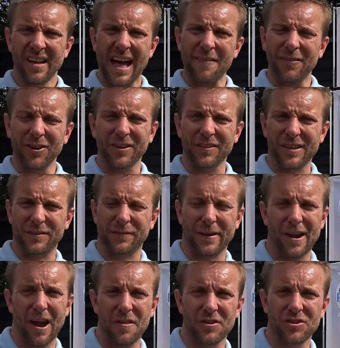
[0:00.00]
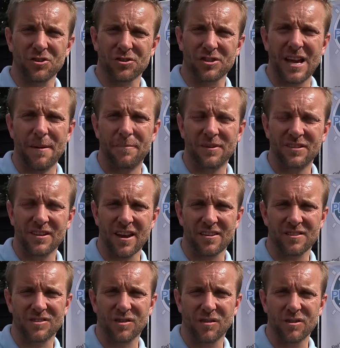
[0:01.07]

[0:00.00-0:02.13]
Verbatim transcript: Have a look at this video that Josh Tappin sent us through